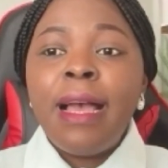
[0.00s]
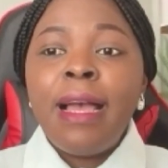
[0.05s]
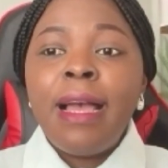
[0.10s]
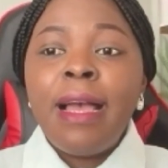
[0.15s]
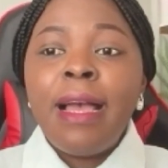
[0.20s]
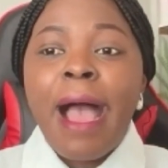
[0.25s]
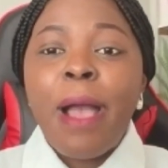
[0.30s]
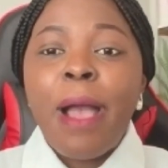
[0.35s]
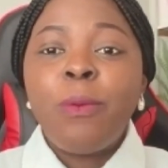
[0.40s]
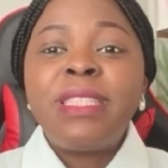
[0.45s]

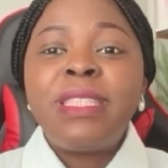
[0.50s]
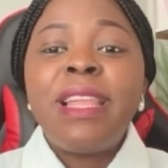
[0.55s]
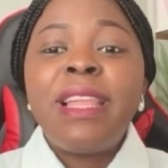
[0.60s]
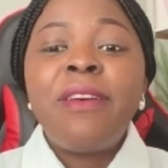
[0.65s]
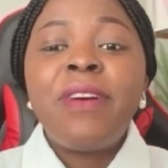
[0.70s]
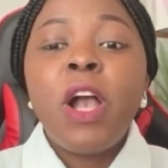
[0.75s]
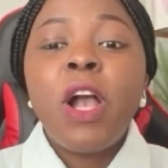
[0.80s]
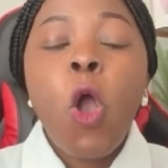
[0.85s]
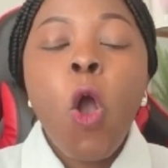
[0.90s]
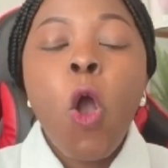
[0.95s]
I was
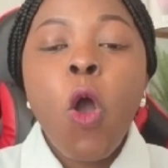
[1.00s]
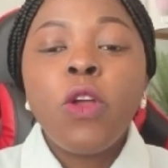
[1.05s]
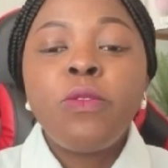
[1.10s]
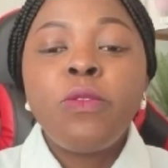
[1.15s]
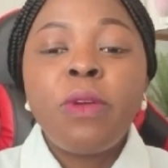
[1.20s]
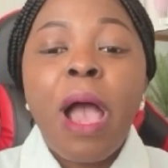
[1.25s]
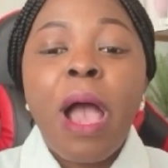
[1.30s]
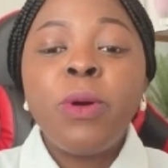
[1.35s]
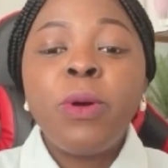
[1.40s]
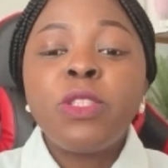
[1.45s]
never called.
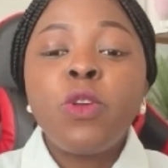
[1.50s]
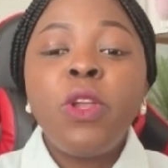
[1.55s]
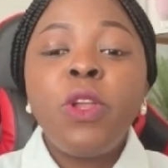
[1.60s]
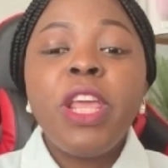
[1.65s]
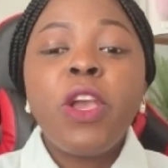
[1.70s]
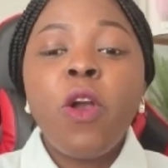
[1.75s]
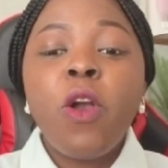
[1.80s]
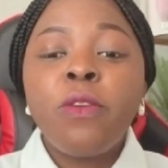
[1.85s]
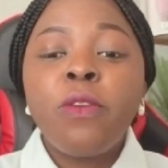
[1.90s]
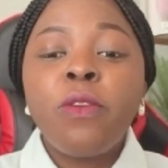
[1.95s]
I was
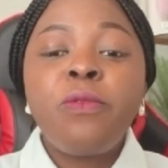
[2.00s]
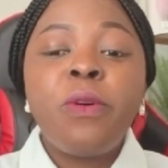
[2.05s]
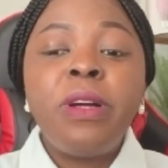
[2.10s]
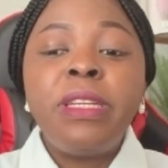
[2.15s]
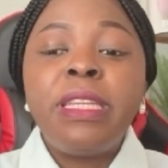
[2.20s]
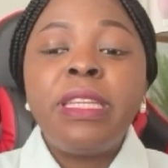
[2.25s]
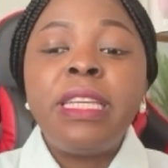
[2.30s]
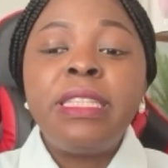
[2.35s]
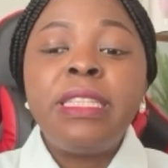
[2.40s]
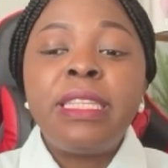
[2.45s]
only called
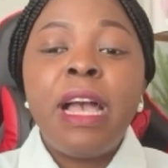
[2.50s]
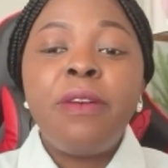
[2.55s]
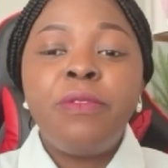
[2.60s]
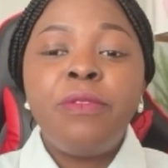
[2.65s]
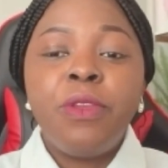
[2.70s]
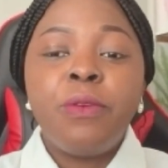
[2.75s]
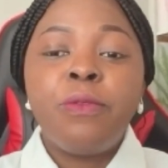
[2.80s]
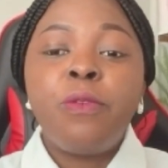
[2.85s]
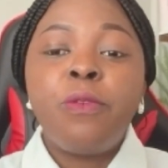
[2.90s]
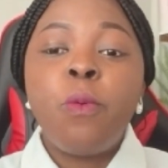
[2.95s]
for an
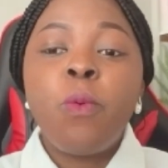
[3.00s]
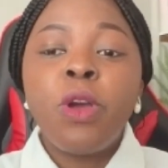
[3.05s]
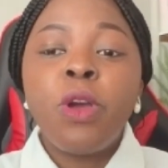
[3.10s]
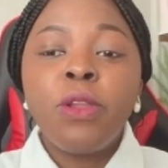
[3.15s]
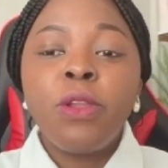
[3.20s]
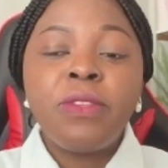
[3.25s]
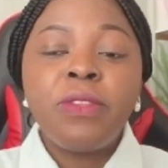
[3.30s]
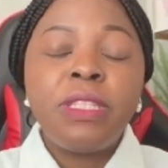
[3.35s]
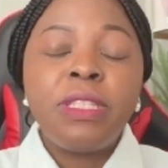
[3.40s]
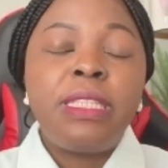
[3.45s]
interview for
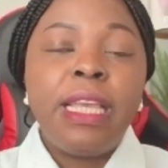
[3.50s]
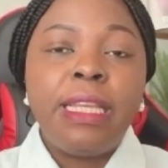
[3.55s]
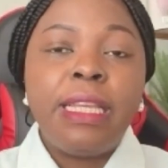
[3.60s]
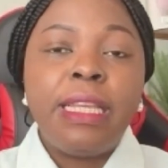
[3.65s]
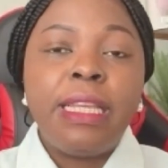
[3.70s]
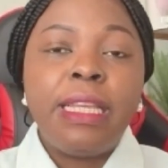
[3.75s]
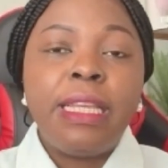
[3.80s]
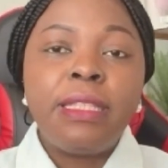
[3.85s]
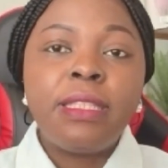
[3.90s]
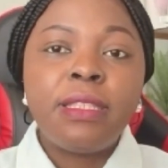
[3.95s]
one of the
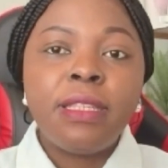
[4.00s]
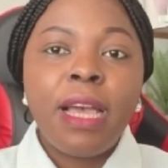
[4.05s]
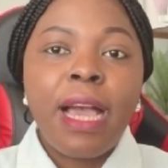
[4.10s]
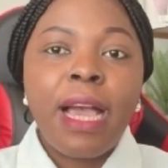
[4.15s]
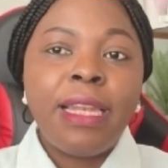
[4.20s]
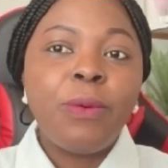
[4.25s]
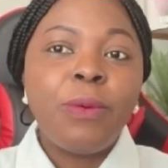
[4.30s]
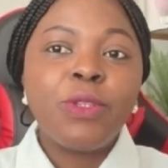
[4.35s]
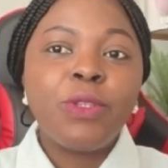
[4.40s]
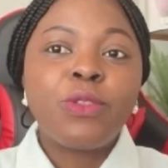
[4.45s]
states.
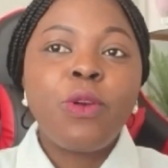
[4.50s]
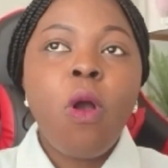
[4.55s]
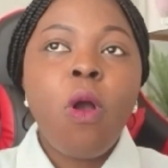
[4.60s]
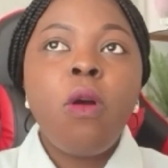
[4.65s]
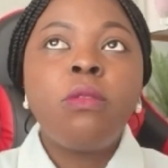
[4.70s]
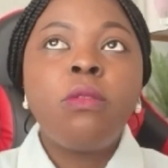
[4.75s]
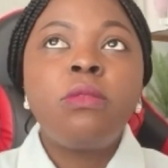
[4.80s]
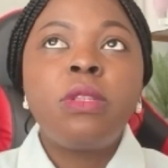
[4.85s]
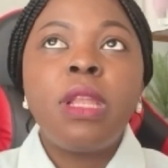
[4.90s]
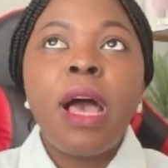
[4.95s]
And I was
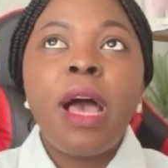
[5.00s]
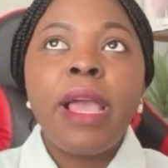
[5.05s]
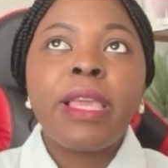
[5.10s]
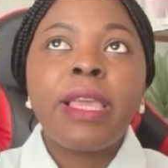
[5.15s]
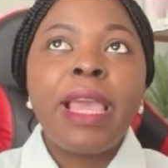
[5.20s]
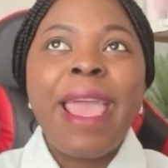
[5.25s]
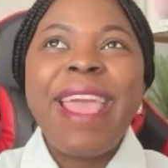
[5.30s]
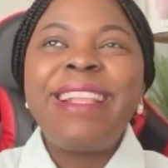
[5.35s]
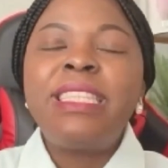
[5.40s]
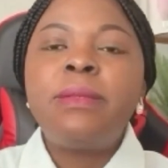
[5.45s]
called
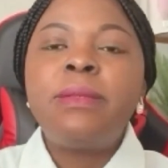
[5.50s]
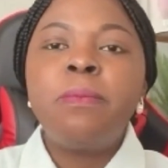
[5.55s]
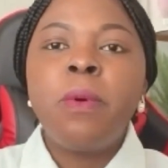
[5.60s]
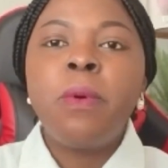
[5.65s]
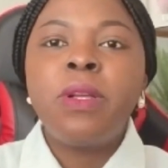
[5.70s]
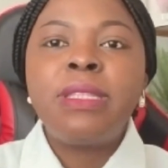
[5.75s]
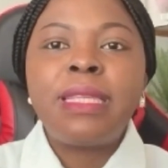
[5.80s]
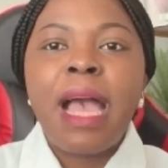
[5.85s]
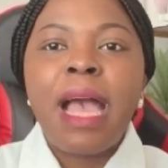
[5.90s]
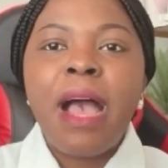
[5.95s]
like 8
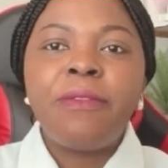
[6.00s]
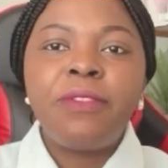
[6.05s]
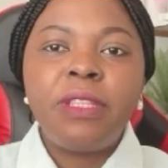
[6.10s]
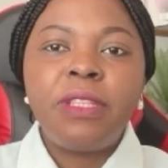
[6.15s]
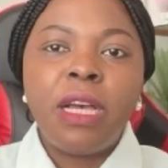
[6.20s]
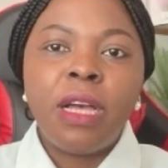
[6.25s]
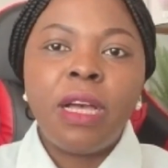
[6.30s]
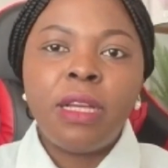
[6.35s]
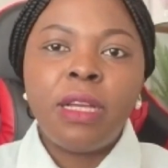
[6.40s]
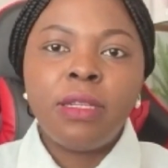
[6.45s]
months
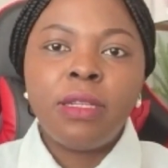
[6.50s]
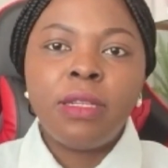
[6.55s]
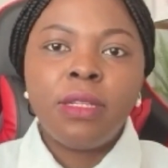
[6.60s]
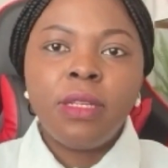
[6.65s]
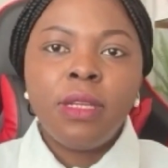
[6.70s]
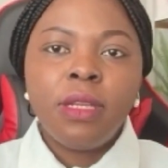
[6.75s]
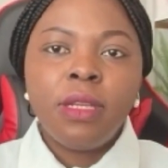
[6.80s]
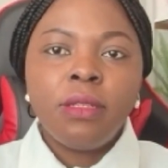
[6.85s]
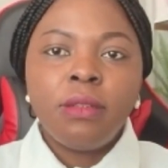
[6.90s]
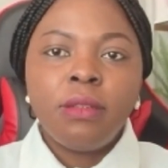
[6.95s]
after.
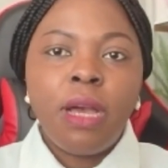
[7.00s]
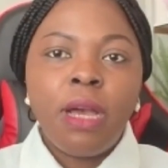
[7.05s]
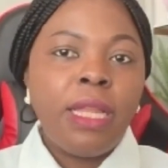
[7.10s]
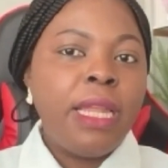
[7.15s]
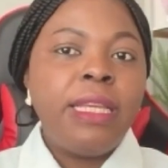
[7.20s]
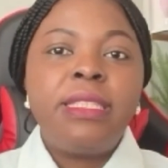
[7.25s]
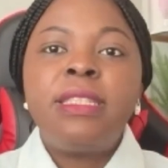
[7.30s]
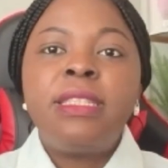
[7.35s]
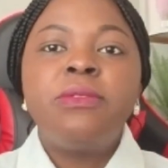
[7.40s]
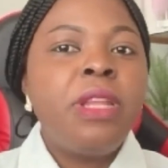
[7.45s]
And
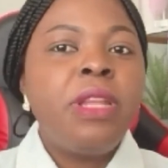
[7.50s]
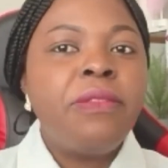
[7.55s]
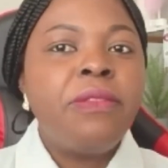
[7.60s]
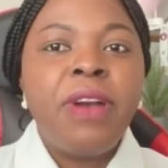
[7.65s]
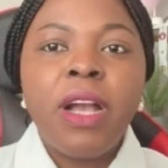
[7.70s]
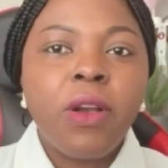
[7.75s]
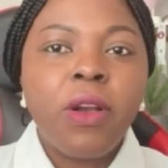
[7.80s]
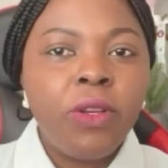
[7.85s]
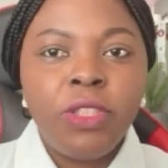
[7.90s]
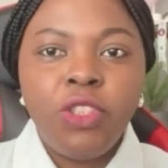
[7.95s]
I still
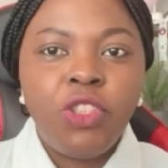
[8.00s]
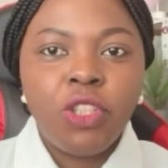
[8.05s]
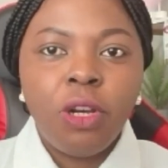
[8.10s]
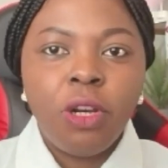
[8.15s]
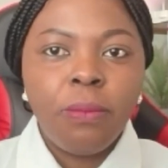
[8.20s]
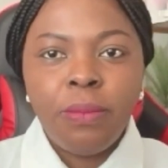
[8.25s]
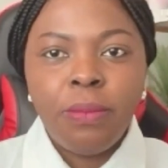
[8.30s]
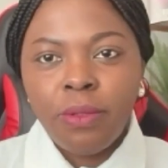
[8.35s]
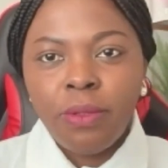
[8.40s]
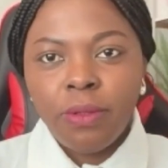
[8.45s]
never got a
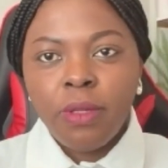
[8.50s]
job.